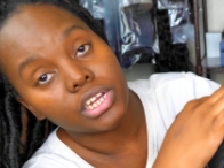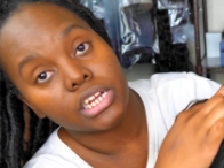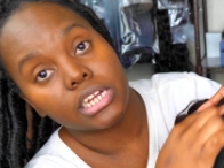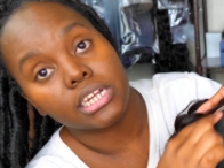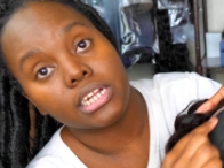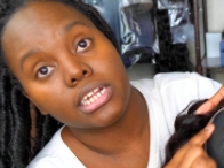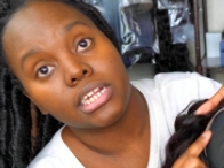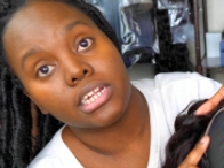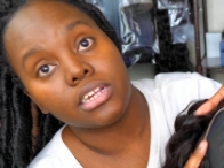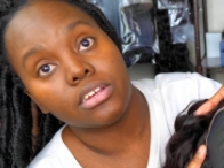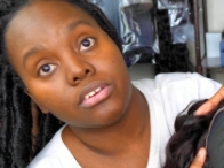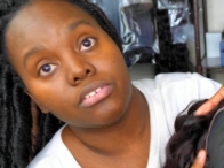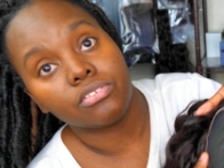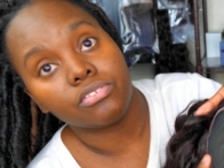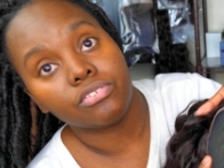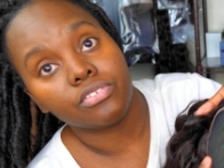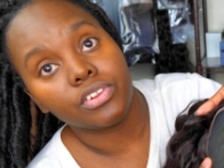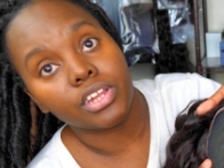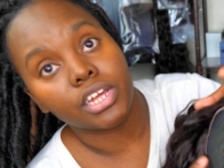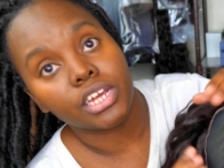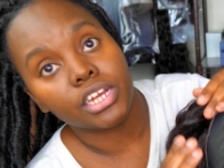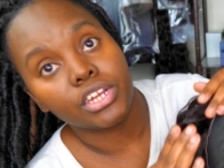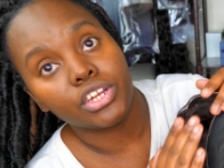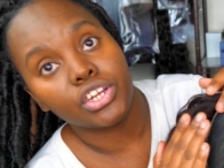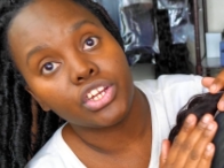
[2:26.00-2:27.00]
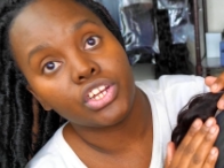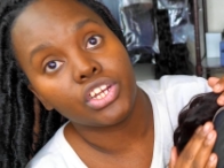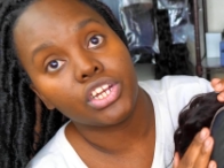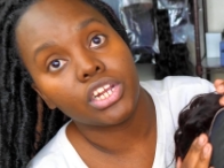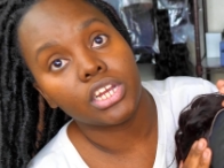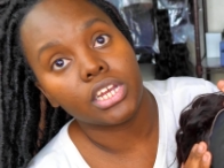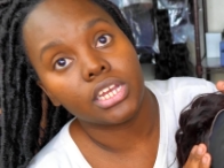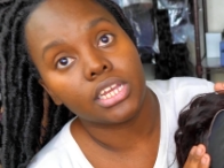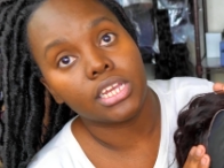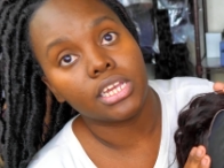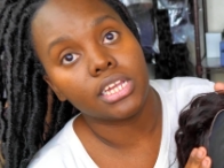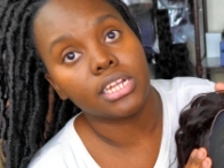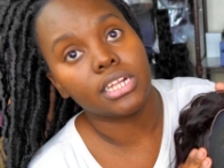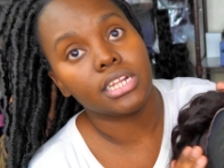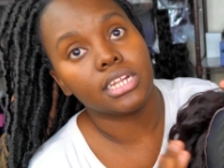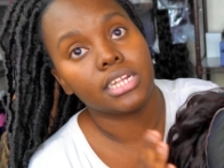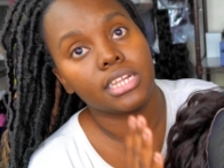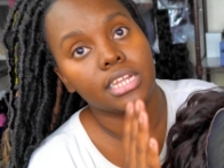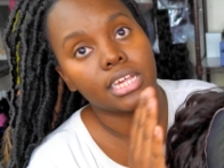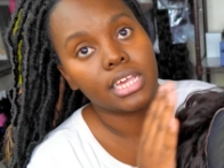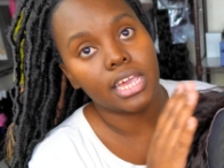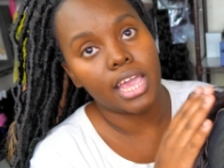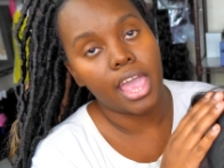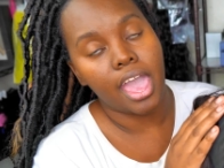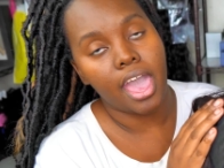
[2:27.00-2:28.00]
is still flush against
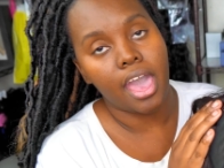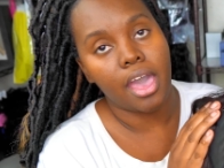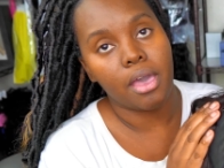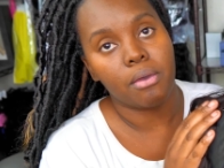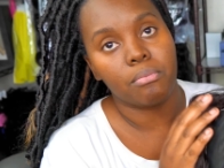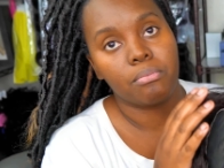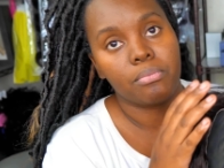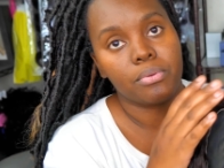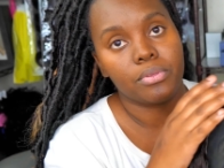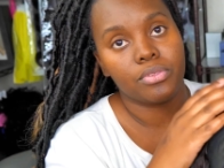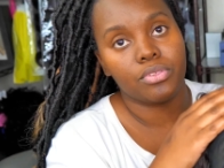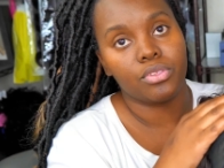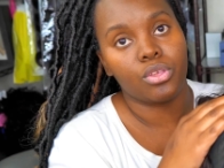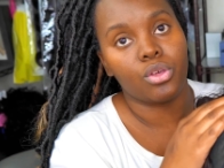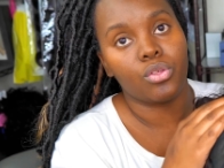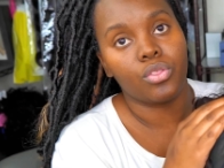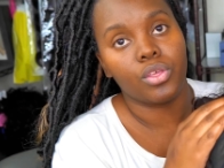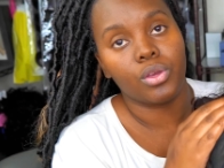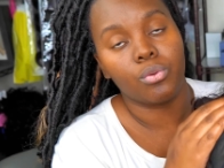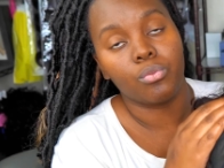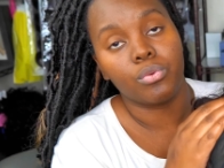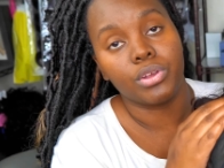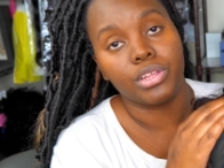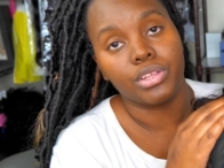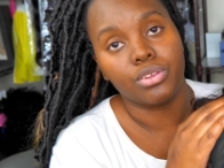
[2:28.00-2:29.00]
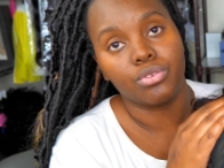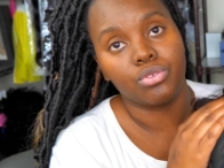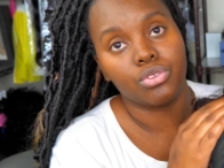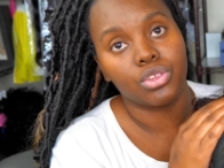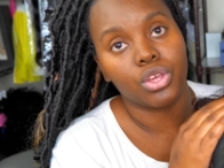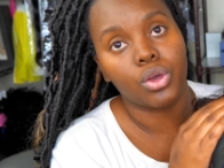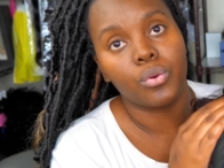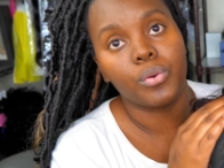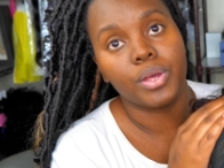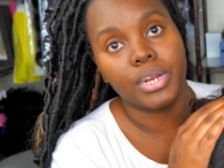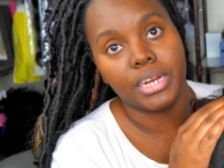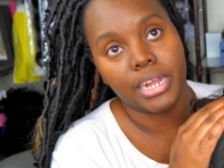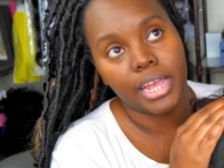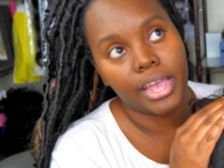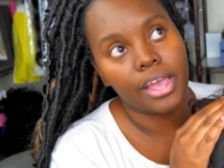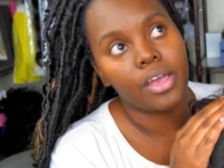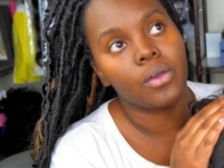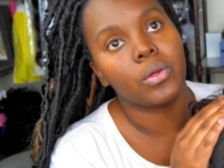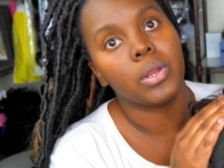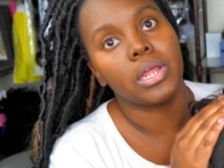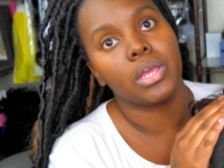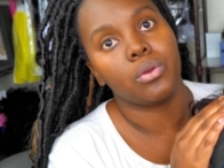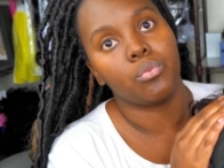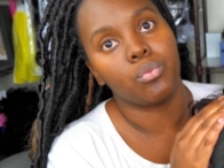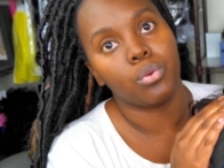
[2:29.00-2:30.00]
the cap, so then when you sew it
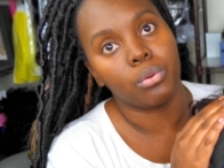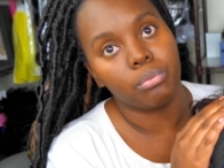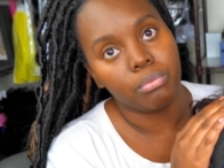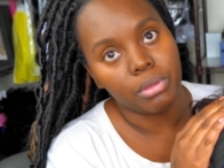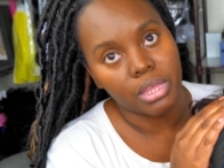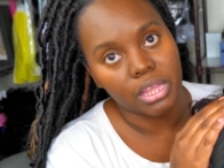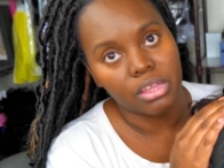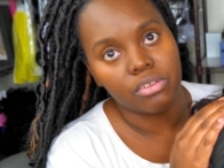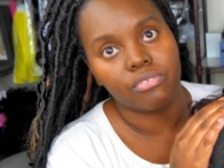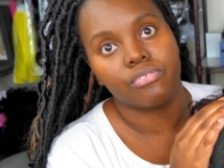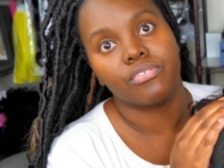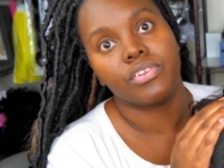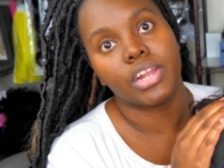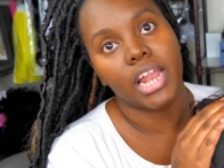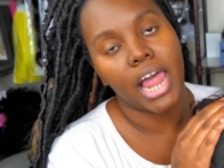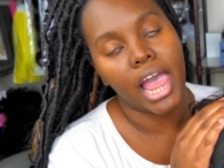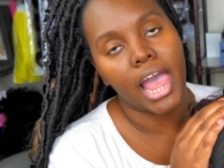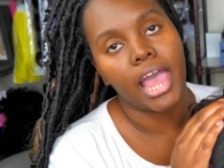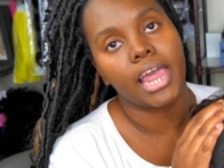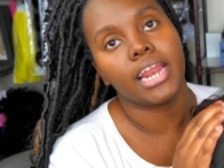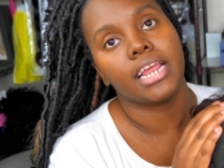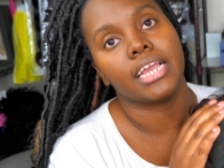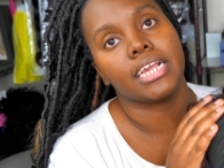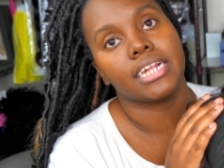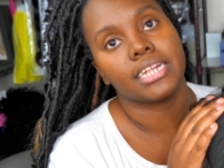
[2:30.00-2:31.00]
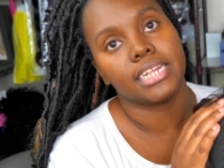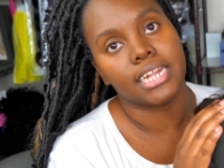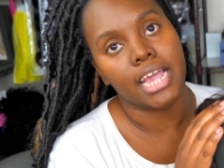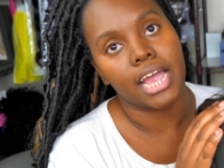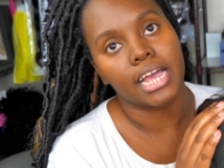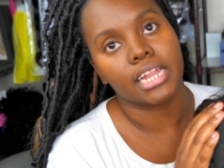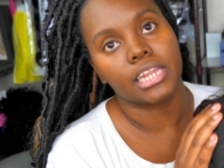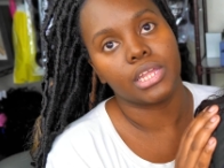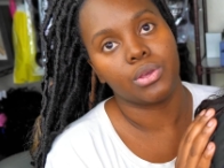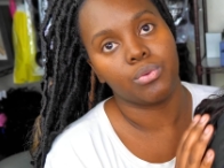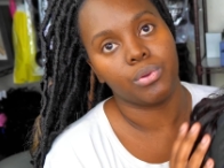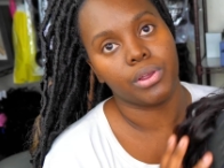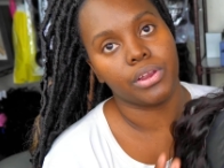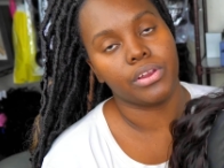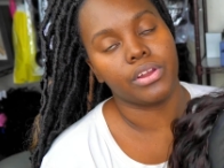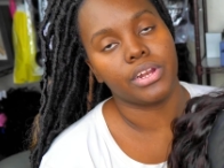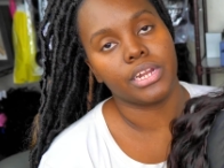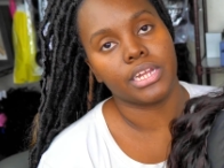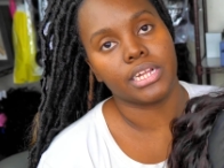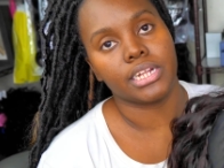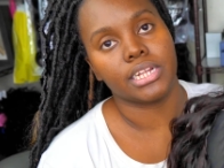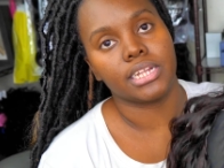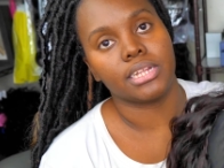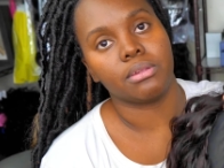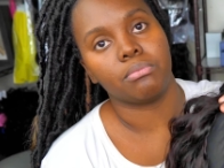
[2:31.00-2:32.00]
down, it will be flat exactly where it
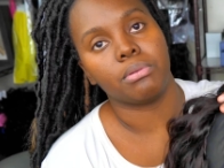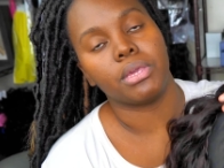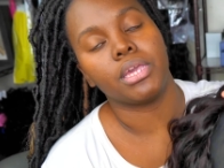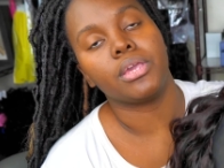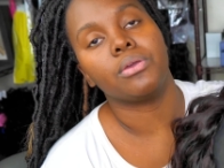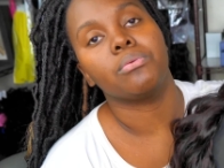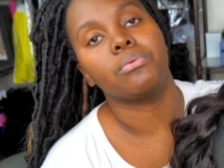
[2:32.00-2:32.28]
needs to be.